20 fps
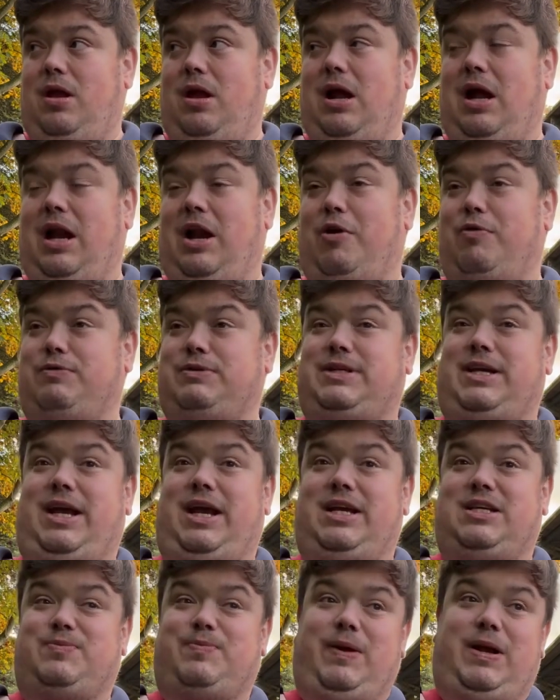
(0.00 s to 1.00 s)
And obviously
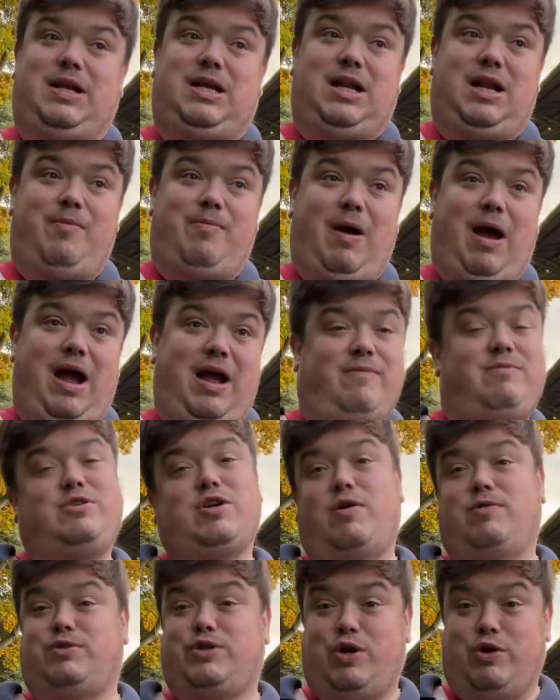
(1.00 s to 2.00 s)
he's speaking about him.
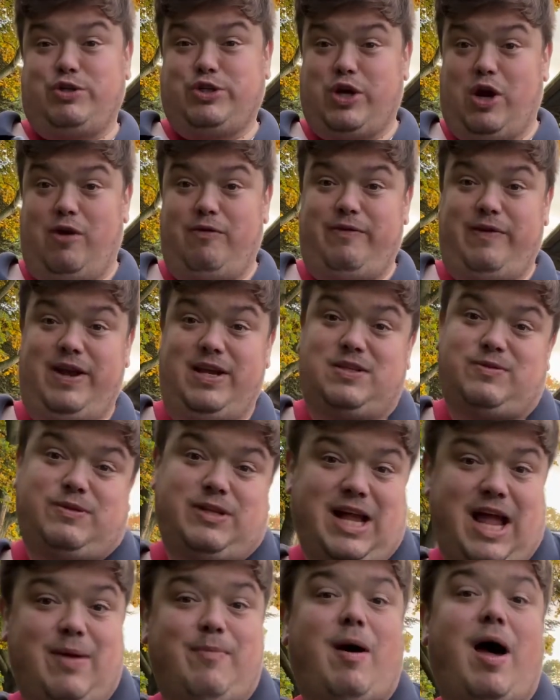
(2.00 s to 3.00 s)
John Joe Shelvey
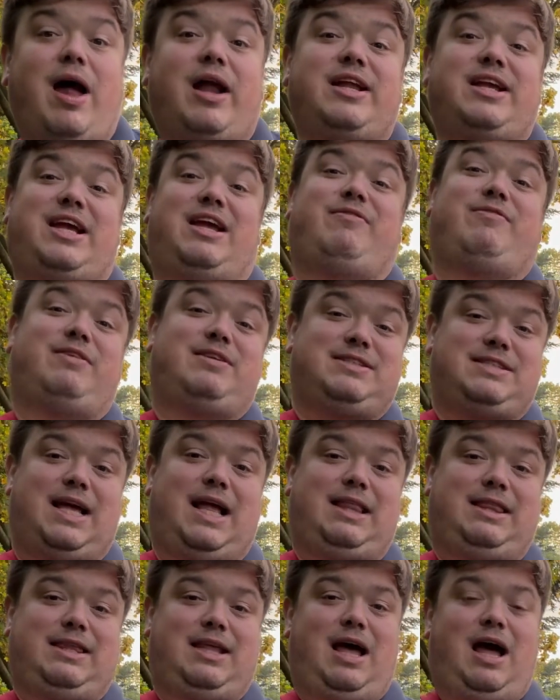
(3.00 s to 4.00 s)
came out and even
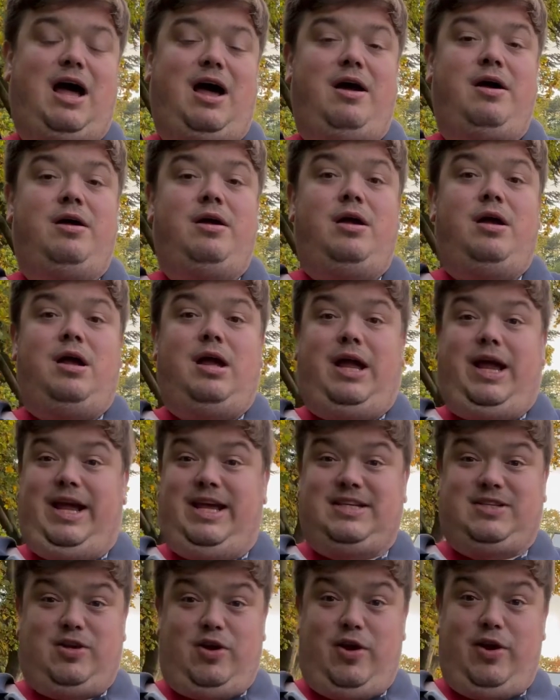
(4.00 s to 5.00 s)
said that
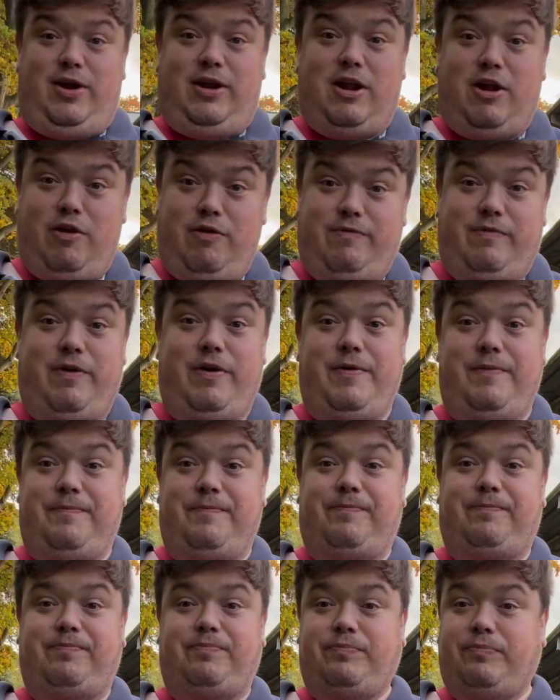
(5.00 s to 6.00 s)
he's hurting over
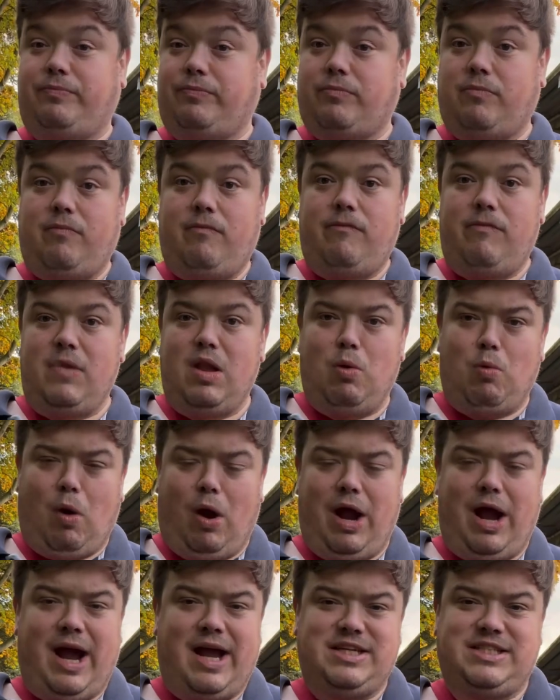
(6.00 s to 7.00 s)

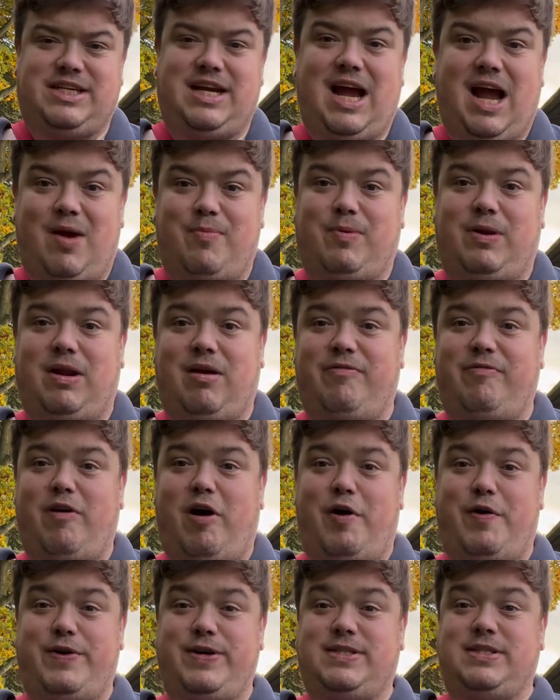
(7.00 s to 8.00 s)
what actually happened at
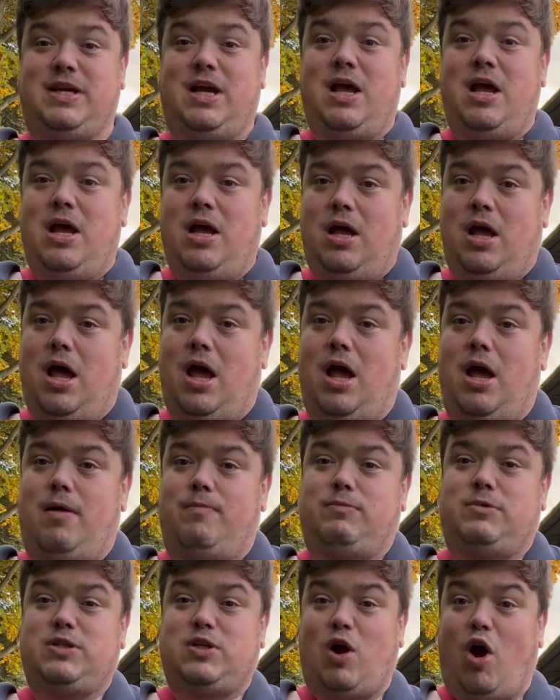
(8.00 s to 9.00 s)
Forest.
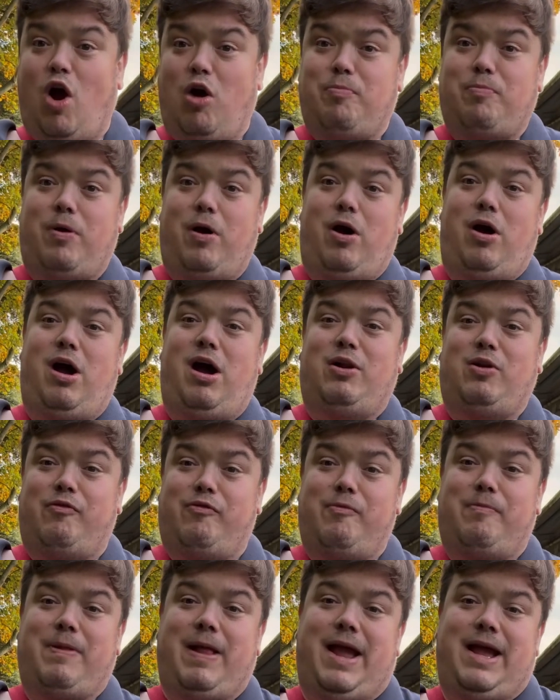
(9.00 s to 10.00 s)
Scarpa,
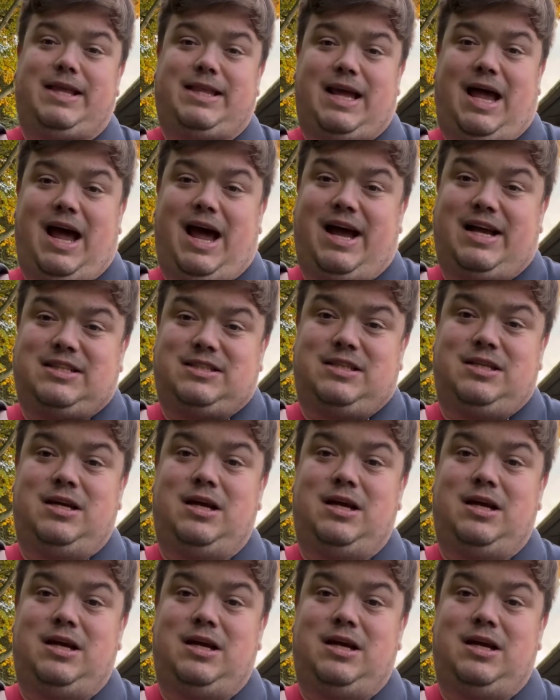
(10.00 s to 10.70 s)
another player that has